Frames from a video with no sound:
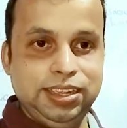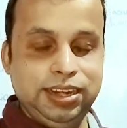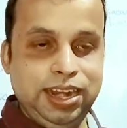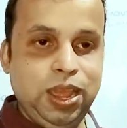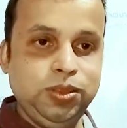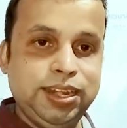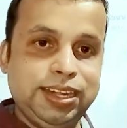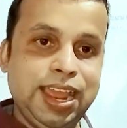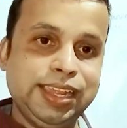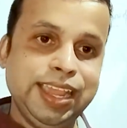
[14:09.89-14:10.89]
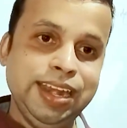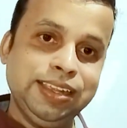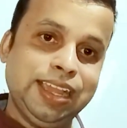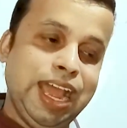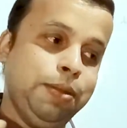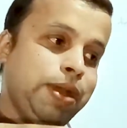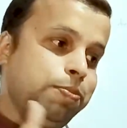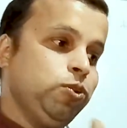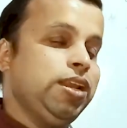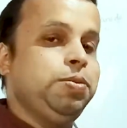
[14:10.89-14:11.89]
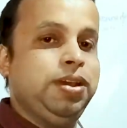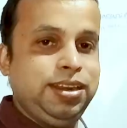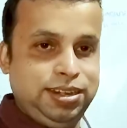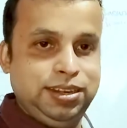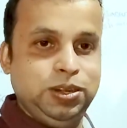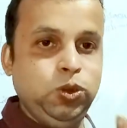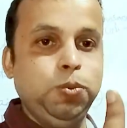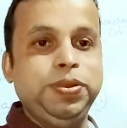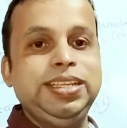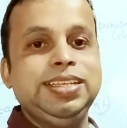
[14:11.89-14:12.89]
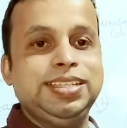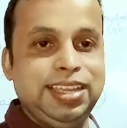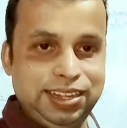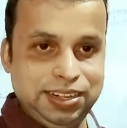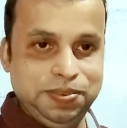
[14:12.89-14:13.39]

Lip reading: Now the truck can come up to the river. No bridge is there.